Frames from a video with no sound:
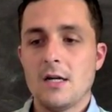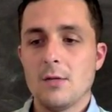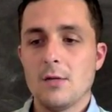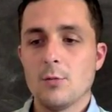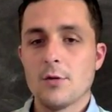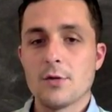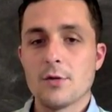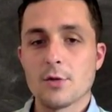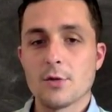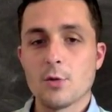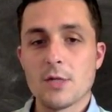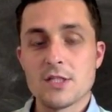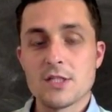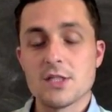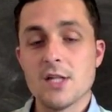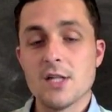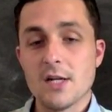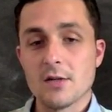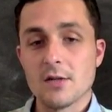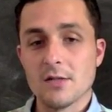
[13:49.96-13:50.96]
with your
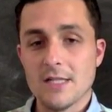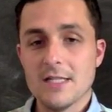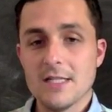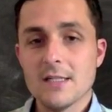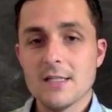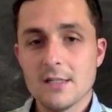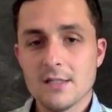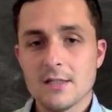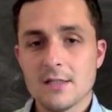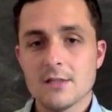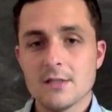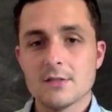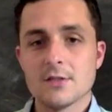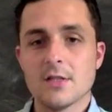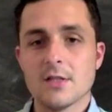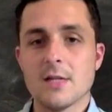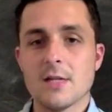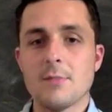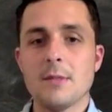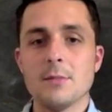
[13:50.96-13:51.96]
questionnaire link so
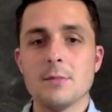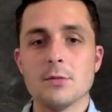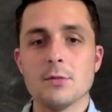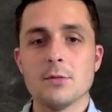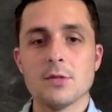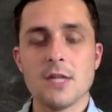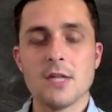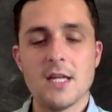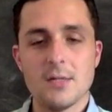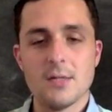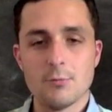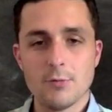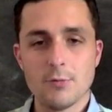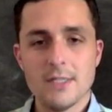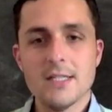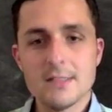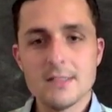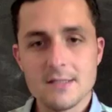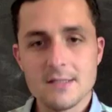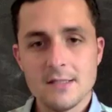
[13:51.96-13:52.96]
that people can read
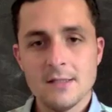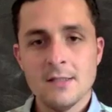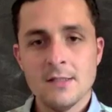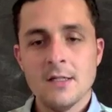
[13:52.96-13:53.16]
it.